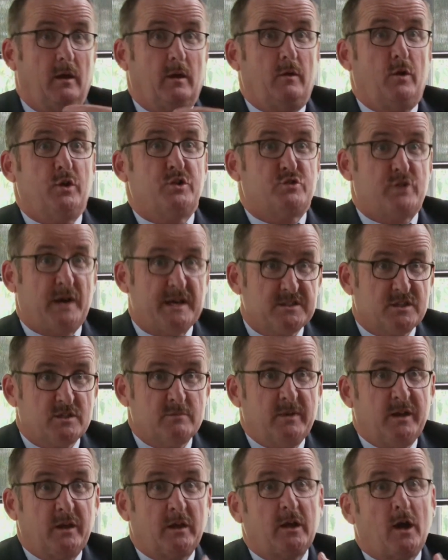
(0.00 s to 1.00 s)
who trusted
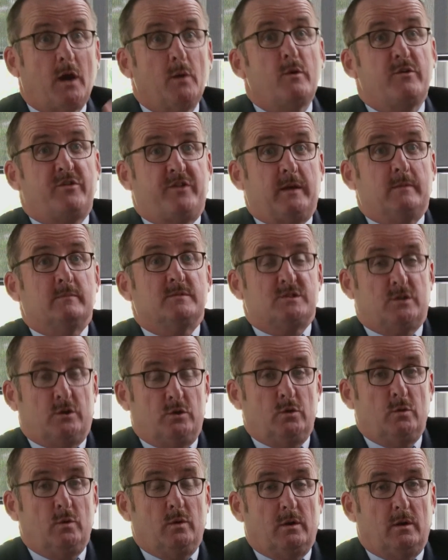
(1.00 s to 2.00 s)
me to go with them
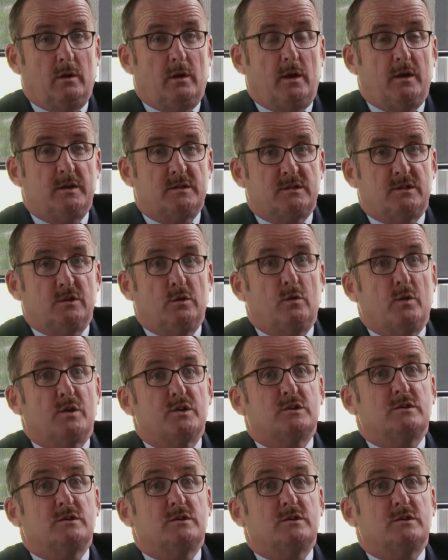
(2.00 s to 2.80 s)
to